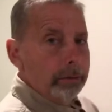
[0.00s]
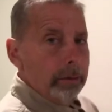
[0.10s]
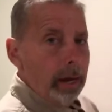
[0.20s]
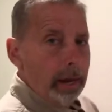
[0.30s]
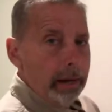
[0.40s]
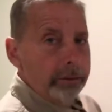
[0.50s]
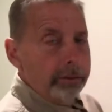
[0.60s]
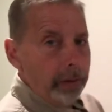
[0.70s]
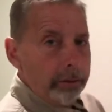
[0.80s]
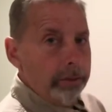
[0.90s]
uh,
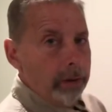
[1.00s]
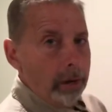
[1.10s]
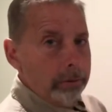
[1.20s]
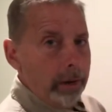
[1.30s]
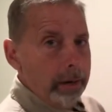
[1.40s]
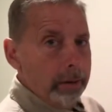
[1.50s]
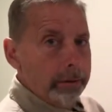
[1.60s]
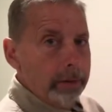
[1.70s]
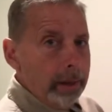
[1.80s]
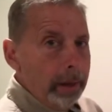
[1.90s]
section our
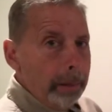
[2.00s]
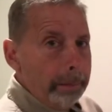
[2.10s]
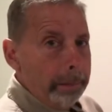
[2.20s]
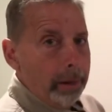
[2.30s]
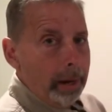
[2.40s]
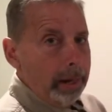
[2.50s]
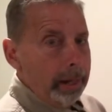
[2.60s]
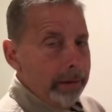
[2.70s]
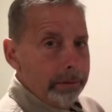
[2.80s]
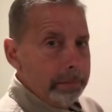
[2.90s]
rails, but
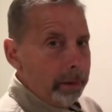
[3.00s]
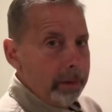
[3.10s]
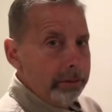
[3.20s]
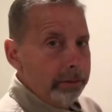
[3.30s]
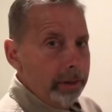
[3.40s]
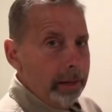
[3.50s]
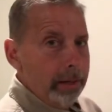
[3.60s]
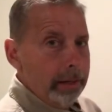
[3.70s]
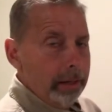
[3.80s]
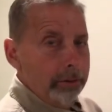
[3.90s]
everybody's seen
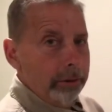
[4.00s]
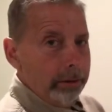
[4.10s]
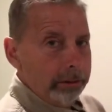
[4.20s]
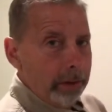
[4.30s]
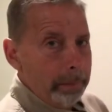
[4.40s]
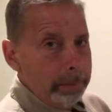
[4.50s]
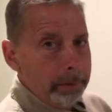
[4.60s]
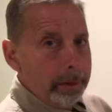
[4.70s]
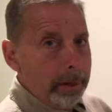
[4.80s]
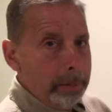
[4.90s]
it. Insurance company
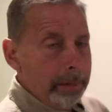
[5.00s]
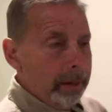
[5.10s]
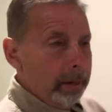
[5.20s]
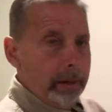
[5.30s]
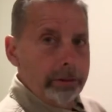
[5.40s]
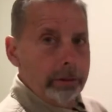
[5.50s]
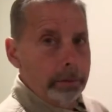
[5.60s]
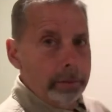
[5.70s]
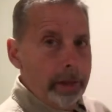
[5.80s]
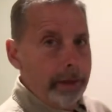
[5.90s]
will come in and they say,
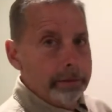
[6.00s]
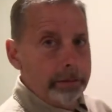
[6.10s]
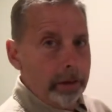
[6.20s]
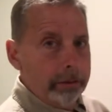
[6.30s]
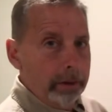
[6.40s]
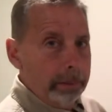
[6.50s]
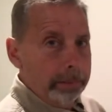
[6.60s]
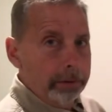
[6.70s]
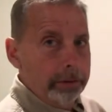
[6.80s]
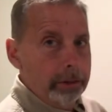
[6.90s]
we have a sectioning
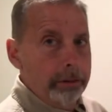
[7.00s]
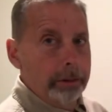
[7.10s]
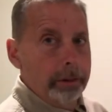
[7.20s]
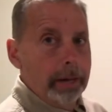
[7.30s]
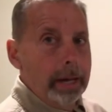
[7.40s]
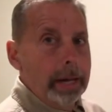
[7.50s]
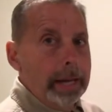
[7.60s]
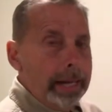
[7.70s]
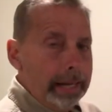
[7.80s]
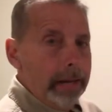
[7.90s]
procedure
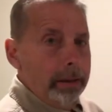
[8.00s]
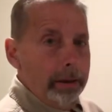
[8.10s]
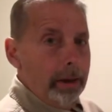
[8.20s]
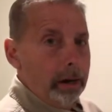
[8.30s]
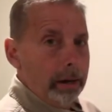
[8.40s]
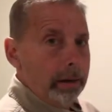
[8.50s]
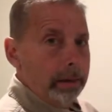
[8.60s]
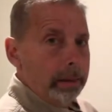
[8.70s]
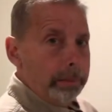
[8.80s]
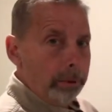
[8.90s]
in
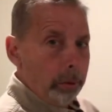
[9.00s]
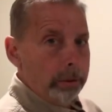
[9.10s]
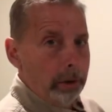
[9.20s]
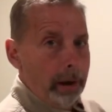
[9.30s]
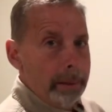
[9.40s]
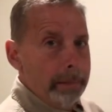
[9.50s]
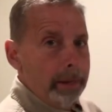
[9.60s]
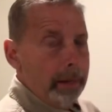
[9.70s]
our program.